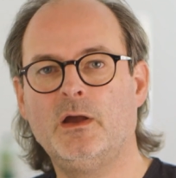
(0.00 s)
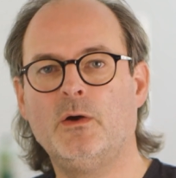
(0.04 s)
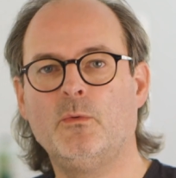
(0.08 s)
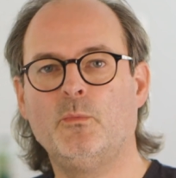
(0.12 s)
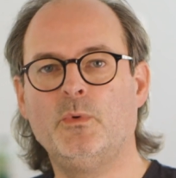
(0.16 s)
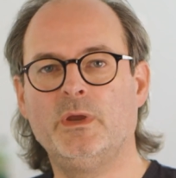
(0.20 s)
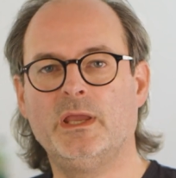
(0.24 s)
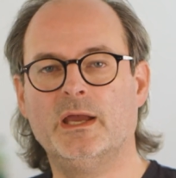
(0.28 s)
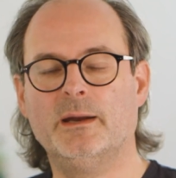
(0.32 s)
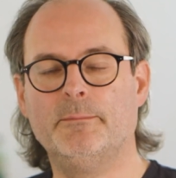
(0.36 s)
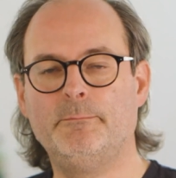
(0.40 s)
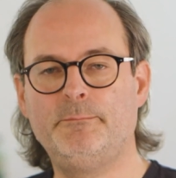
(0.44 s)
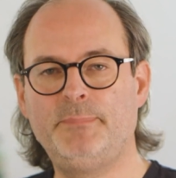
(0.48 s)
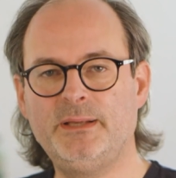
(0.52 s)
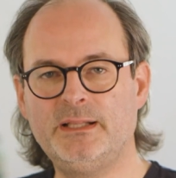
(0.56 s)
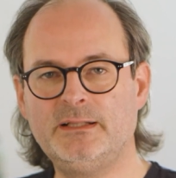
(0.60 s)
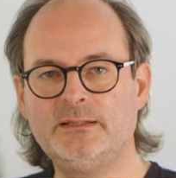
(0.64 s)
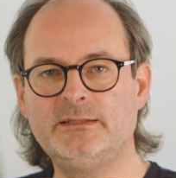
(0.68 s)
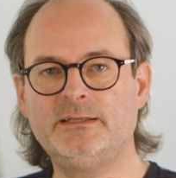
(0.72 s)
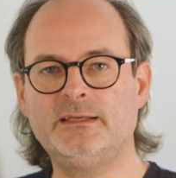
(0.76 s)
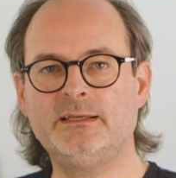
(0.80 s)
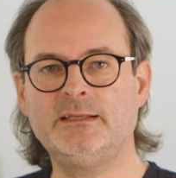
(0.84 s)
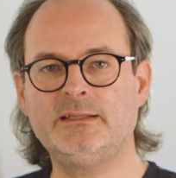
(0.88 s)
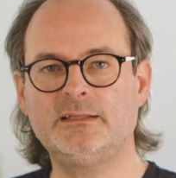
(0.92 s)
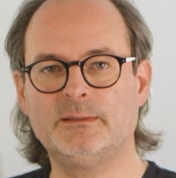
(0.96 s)
We are
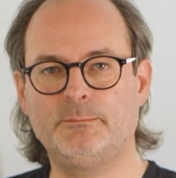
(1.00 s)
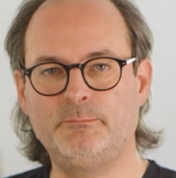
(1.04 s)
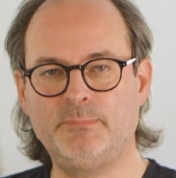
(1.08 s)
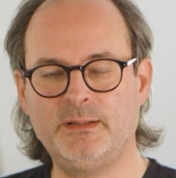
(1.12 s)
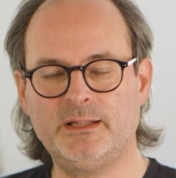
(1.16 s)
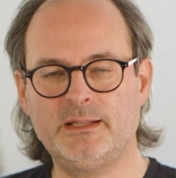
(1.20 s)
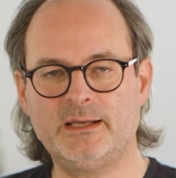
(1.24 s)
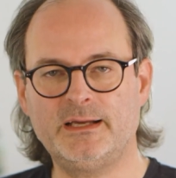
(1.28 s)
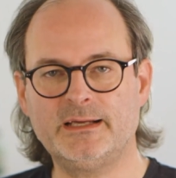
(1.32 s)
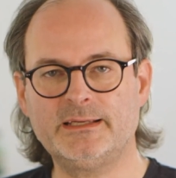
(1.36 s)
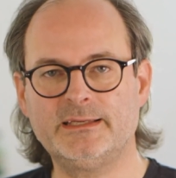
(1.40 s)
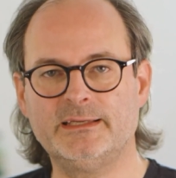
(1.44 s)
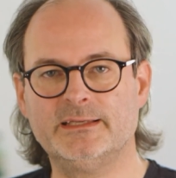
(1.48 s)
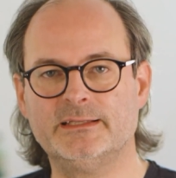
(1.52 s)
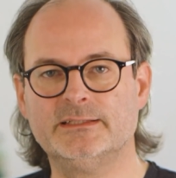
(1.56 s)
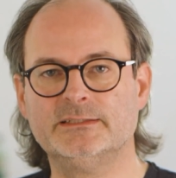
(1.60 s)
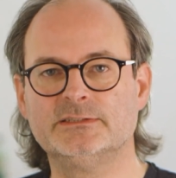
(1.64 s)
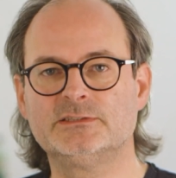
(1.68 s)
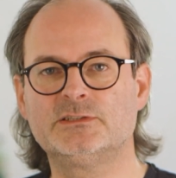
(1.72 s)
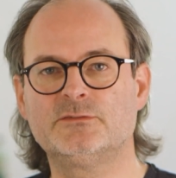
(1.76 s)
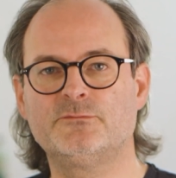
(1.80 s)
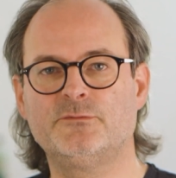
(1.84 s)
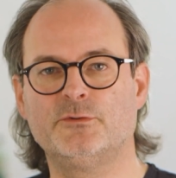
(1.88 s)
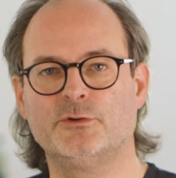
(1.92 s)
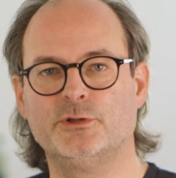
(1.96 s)
building the
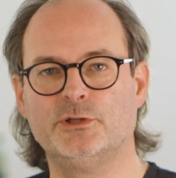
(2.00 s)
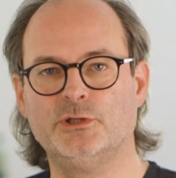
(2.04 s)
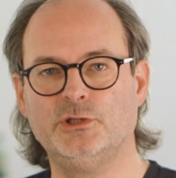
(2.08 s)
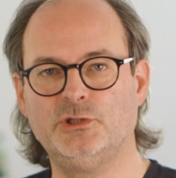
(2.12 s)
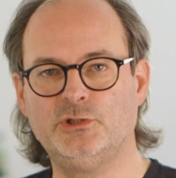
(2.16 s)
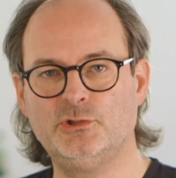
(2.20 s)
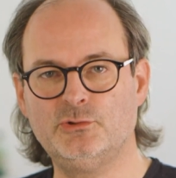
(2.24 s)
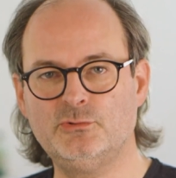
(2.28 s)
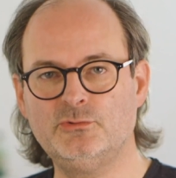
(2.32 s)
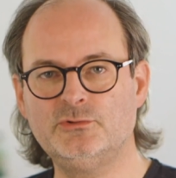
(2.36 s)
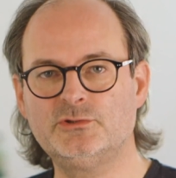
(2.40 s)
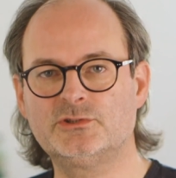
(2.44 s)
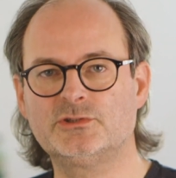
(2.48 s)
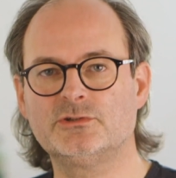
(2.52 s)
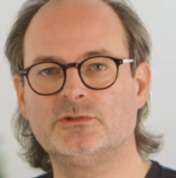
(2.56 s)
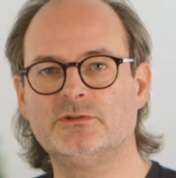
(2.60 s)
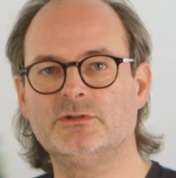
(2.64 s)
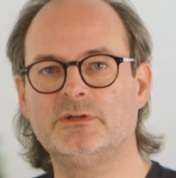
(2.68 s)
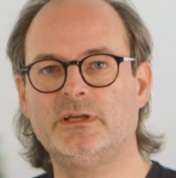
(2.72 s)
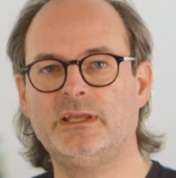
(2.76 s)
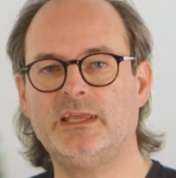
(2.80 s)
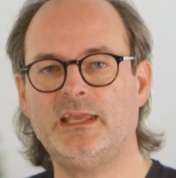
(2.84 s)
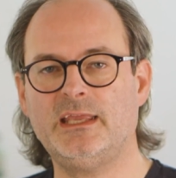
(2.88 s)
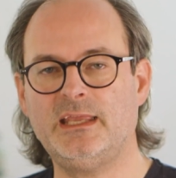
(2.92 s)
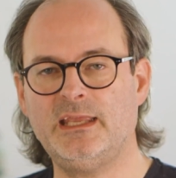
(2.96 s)
plugins for the
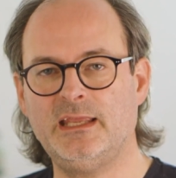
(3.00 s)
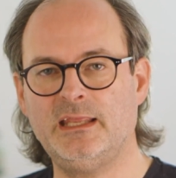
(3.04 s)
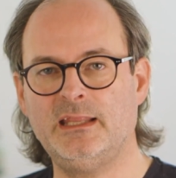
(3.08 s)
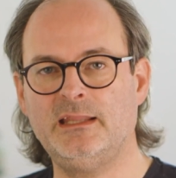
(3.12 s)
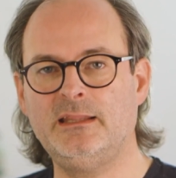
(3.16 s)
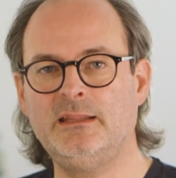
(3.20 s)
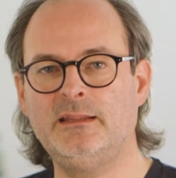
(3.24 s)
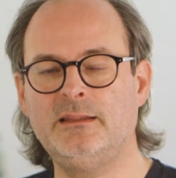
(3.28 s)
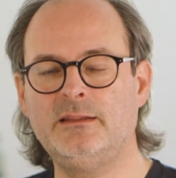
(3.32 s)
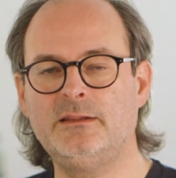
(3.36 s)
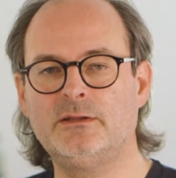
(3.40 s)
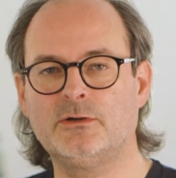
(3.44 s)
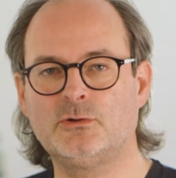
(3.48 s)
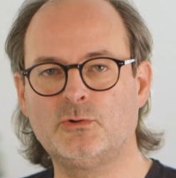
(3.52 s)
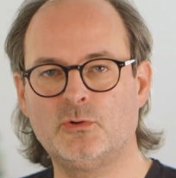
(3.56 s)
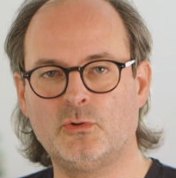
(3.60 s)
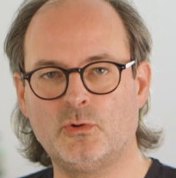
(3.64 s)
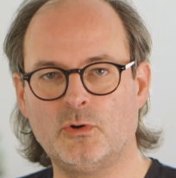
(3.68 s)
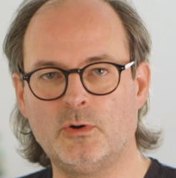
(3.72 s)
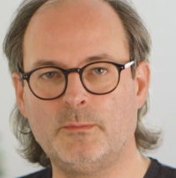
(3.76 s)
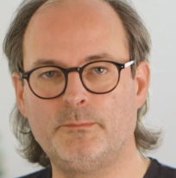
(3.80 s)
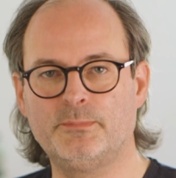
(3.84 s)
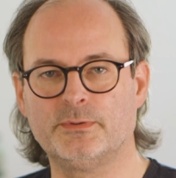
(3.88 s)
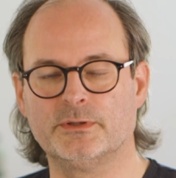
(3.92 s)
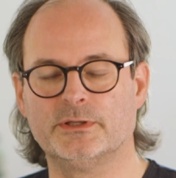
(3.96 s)
user in the
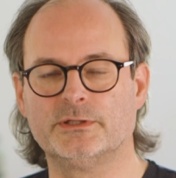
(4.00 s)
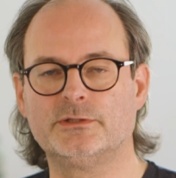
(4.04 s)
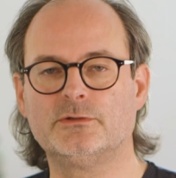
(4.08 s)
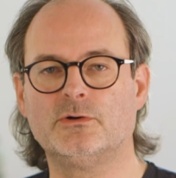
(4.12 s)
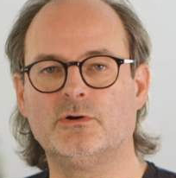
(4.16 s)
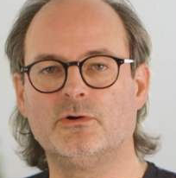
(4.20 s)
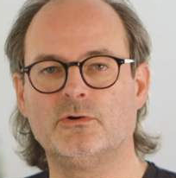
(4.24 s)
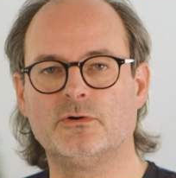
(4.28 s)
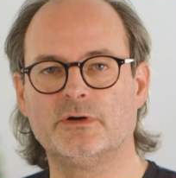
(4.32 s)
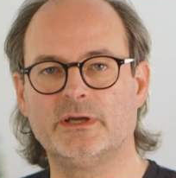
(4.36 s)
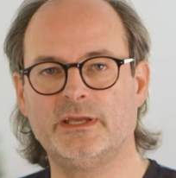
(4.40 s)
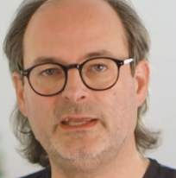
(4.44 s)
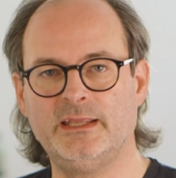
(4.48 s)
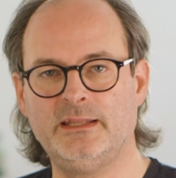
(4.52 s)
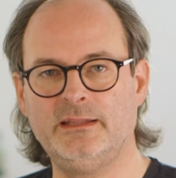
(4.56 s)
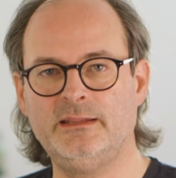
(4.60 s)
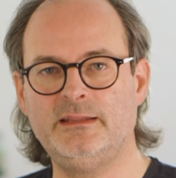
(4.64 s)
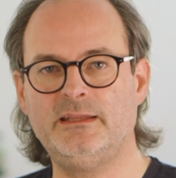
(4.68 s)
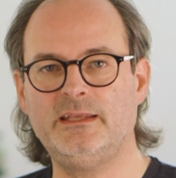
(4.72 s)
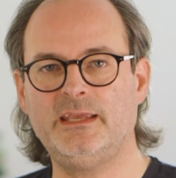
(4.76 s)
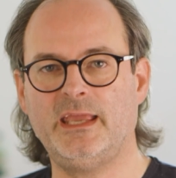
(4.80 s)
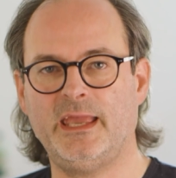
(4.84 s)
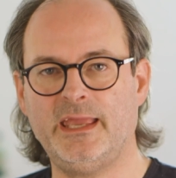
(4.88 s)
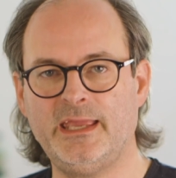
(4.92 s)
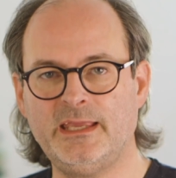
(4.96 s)
corporate or in
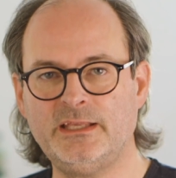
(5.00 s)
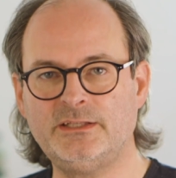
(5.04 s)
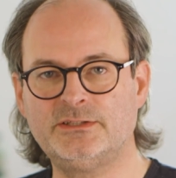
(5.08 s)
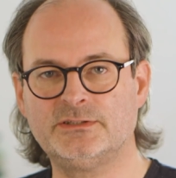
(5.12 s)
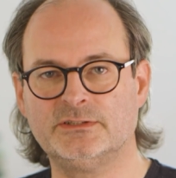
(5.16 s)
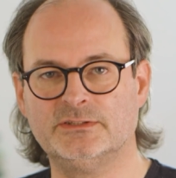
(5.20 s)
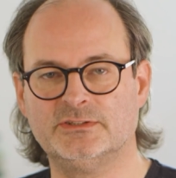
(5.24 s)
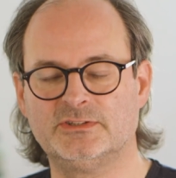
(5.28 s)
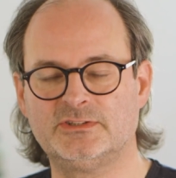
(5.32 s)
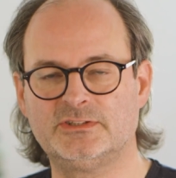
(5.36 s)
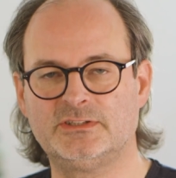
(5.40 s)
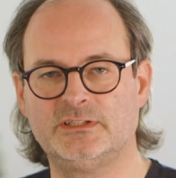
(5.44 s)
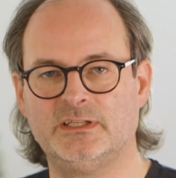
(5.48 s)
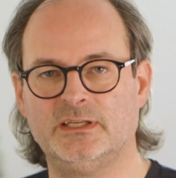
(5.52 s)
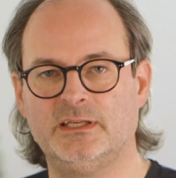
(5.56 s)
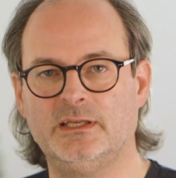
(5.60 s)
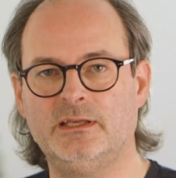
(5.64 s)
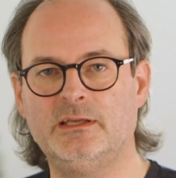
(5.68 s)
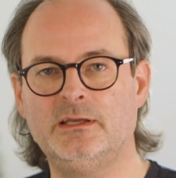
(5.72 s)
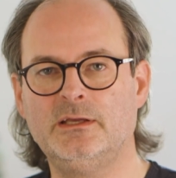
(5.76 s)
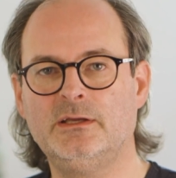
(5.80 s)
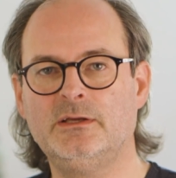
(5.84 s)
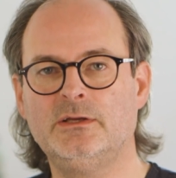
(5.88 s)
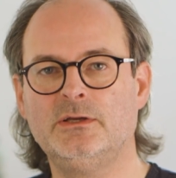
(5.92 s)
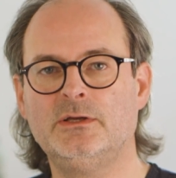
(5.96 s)
the
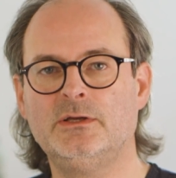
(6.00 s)
agency